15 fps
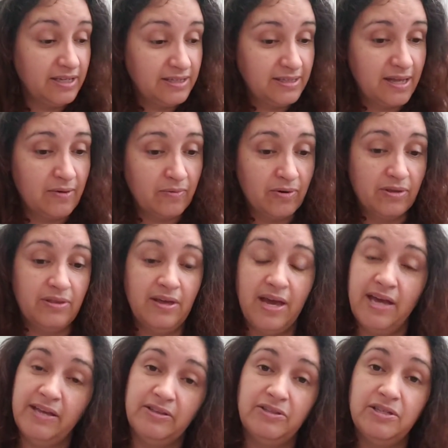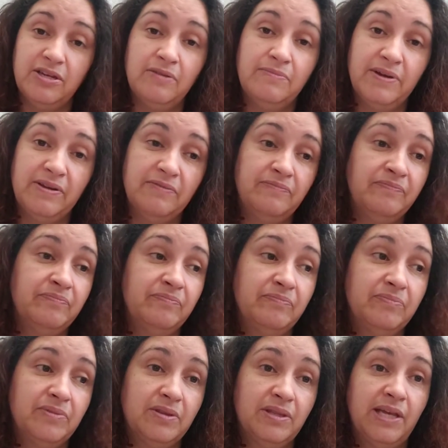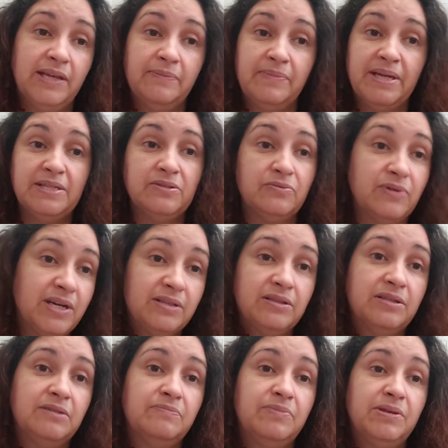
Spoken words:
It's not worth it. I tell my surrounding